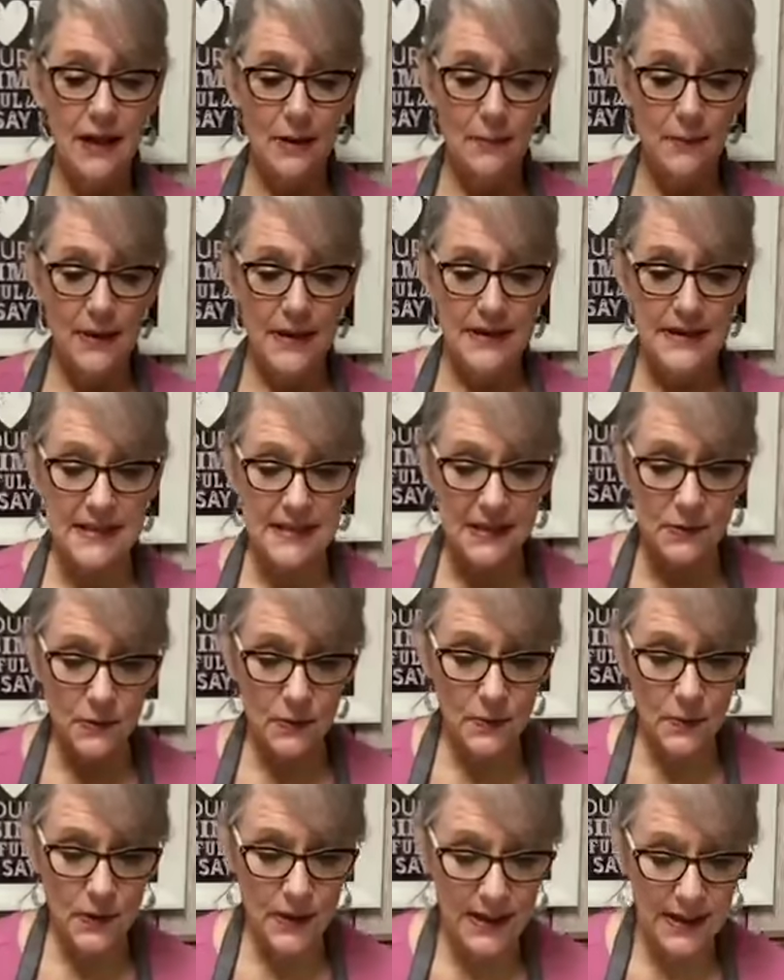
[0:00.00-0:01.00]
But since we're
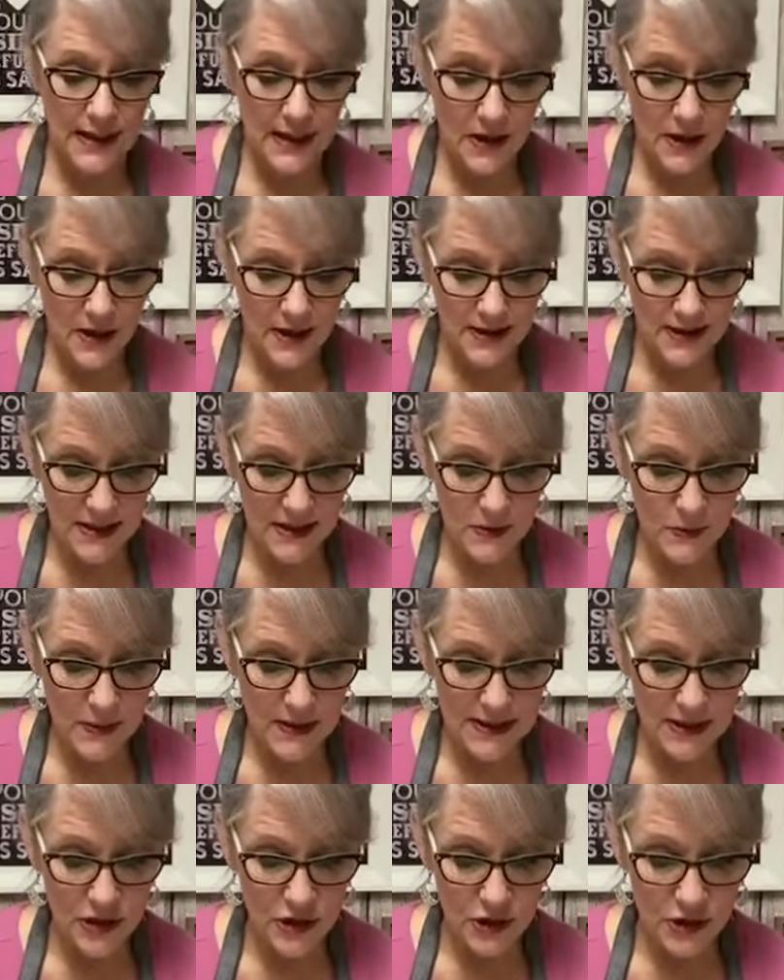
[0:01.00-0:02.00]
putting it on a
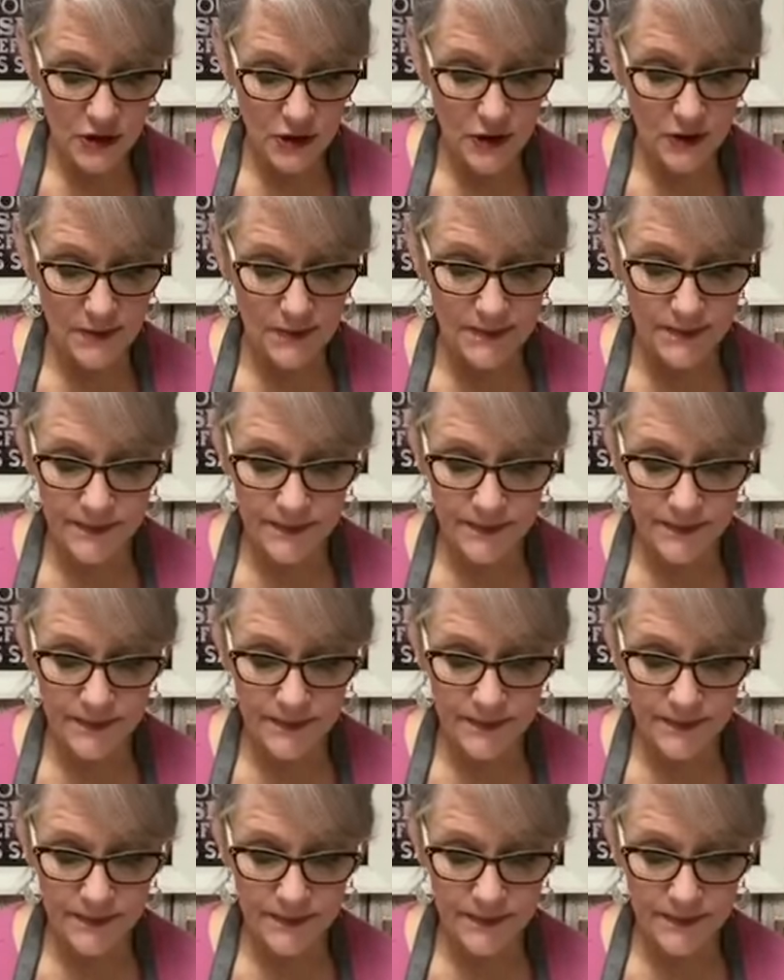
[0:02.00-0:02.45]
sweatshirt,